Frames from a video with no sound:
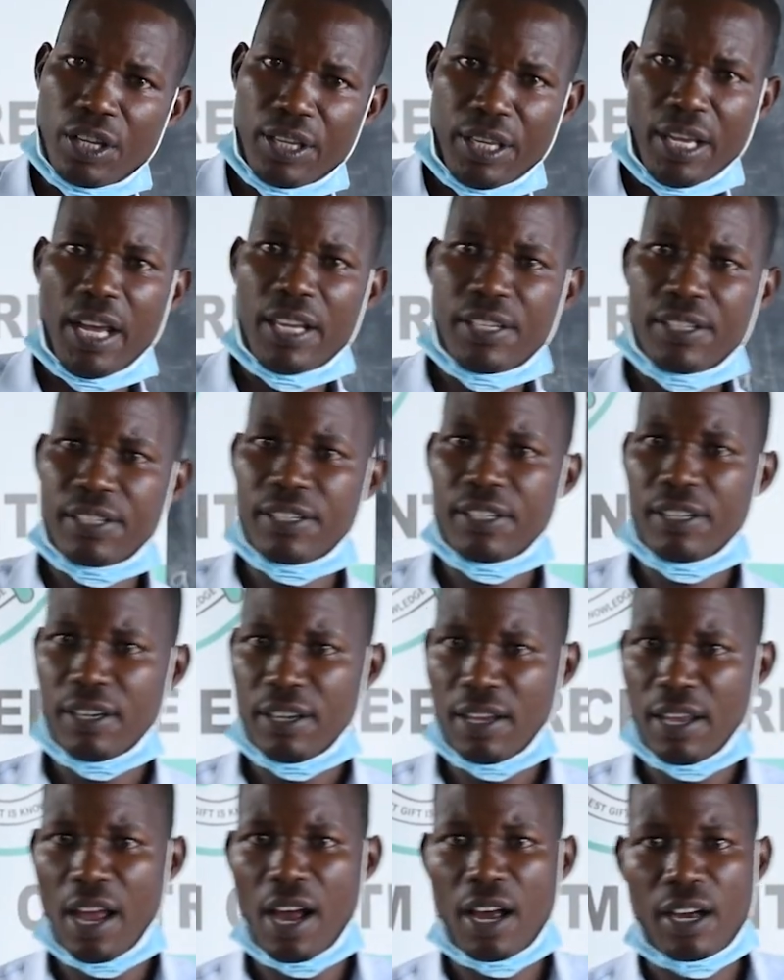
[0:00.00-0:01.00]
Yes?
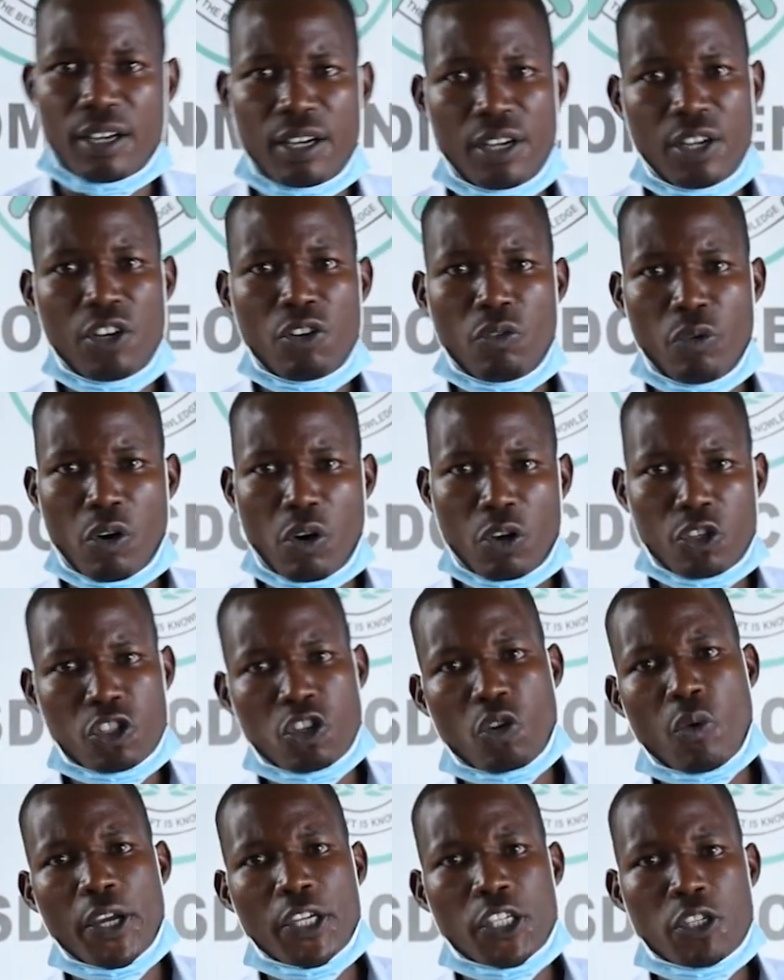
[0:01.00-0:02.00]
Yeah. We
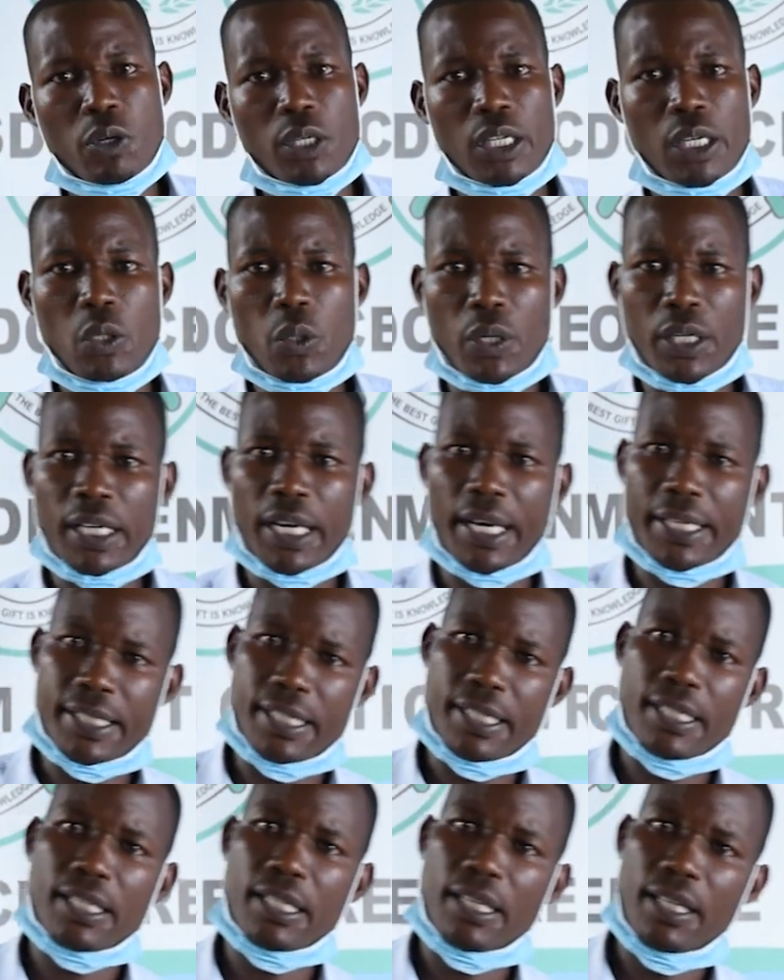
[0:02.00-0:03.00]
also went on looking
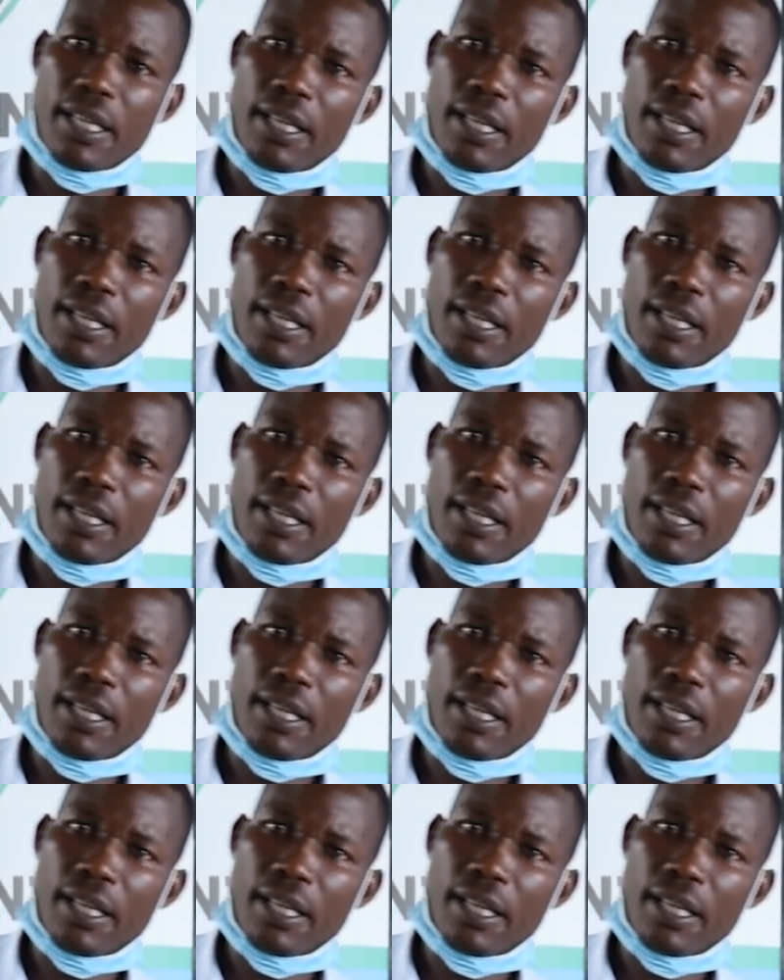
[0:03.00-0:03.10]
at